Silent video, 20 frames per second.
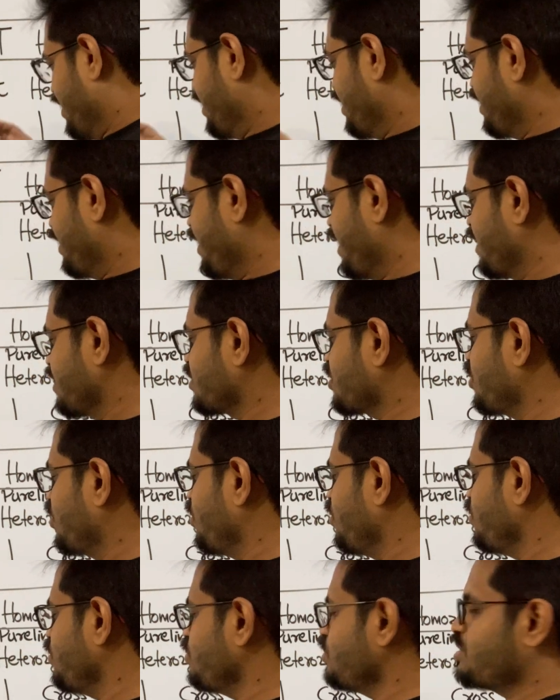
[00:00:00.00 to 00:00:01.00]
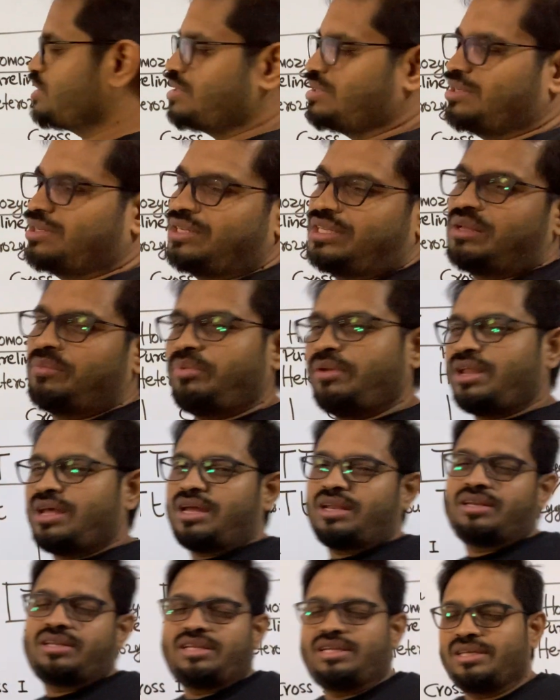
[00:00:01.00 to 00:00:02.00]
He has crossed the
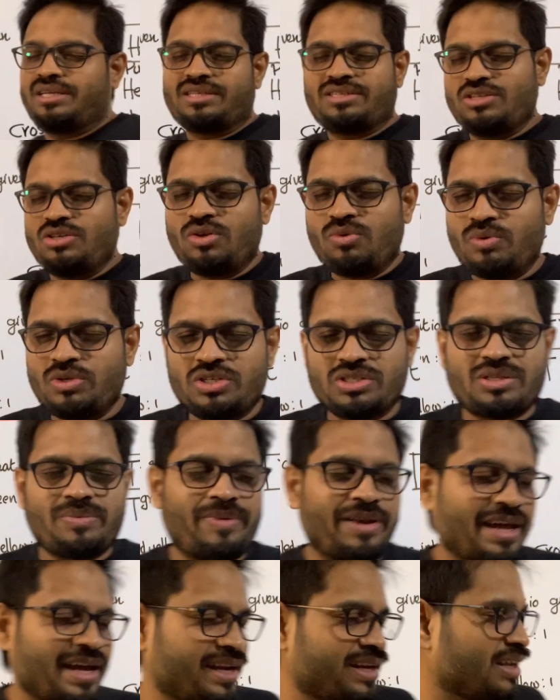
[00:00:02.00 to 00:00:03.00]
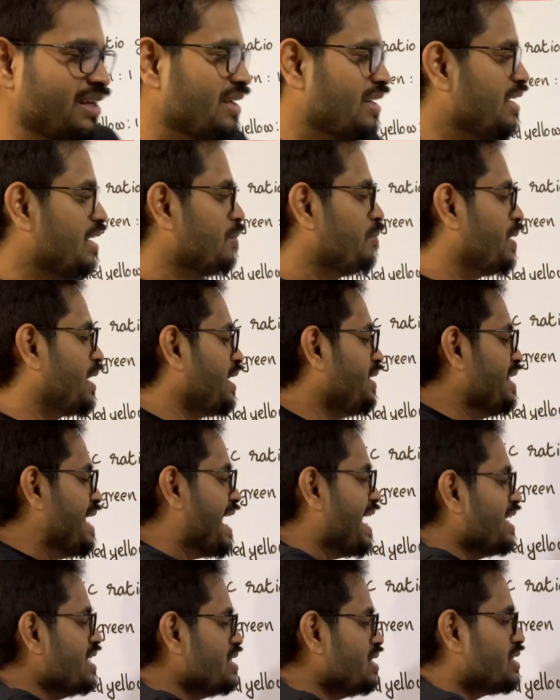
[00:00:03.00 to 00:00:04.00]
plant. He doesn't know which is the plant. But at the
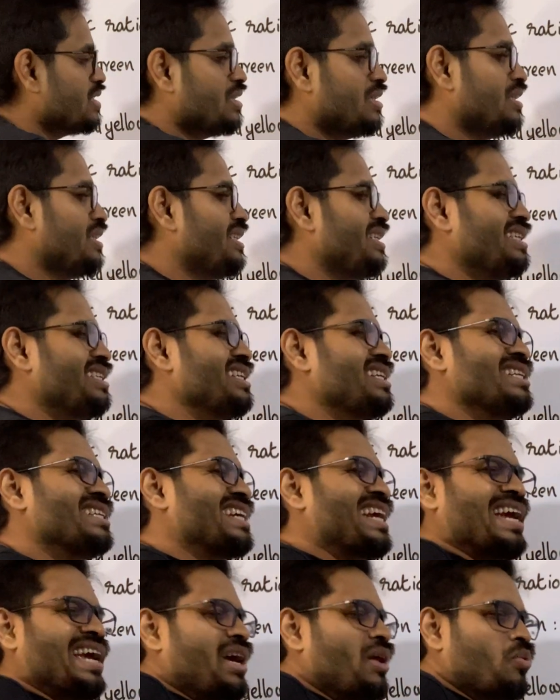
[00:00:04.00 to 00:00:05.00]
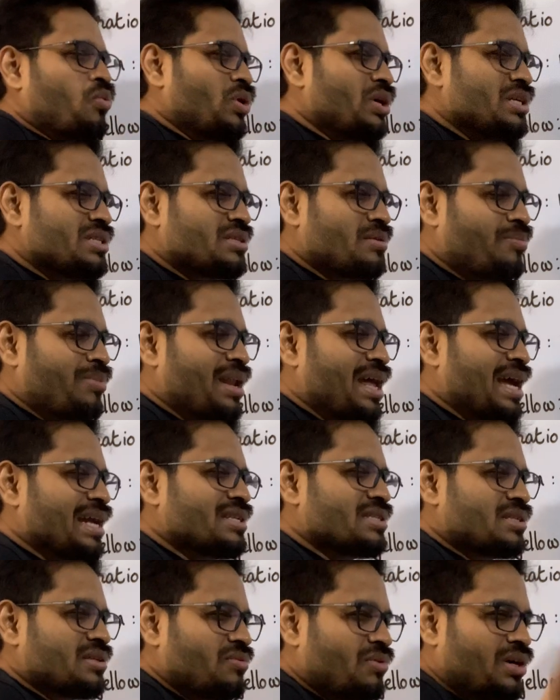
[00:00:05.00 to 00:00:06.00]
end, he didn't care what is the
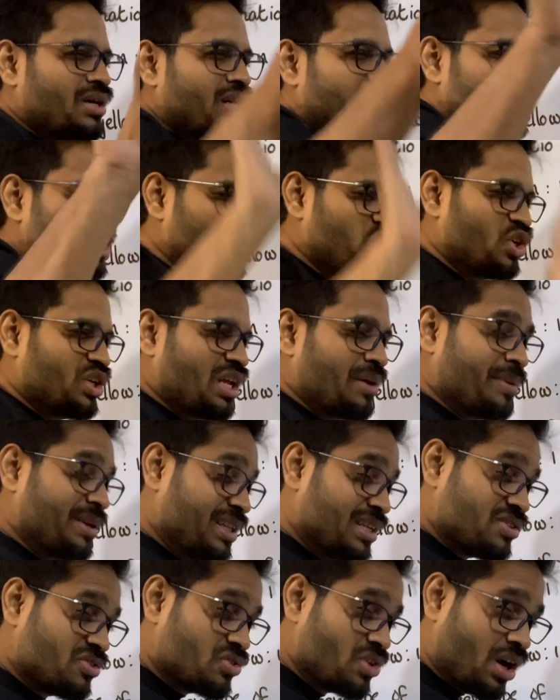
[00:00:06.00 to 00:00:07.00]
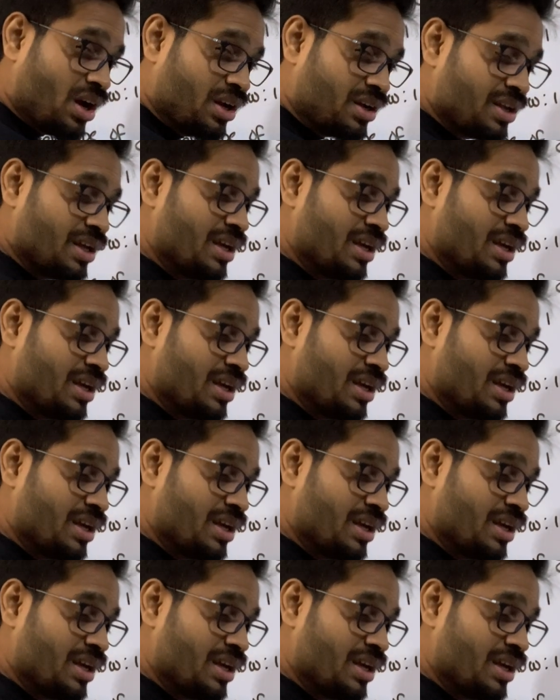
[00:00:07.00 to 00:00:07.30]
plant's what genotype at the start.